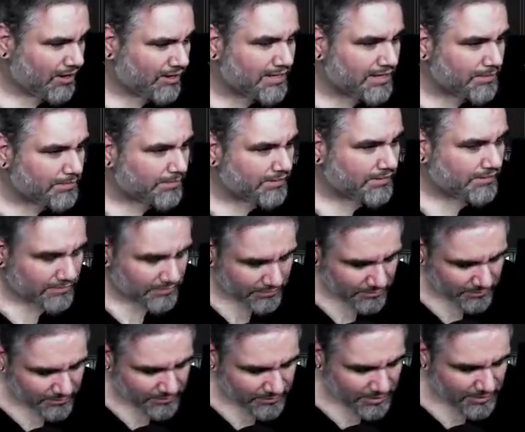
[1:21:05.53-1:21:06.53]
I'll keep it.
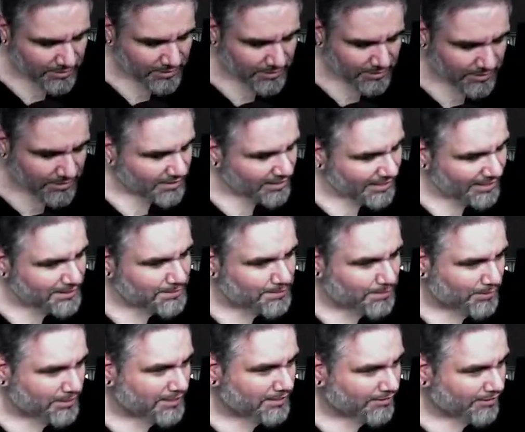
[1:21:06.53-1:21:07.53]
It's
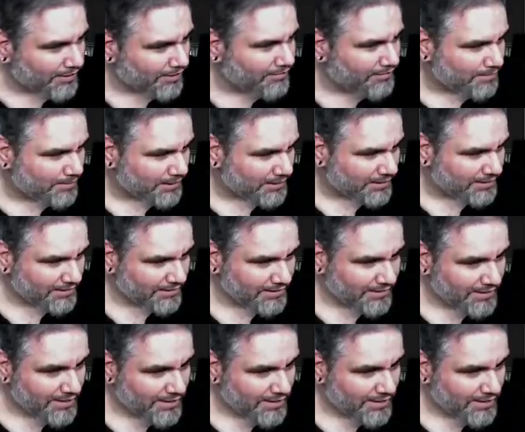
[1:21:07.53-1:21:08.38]
pretty rough, but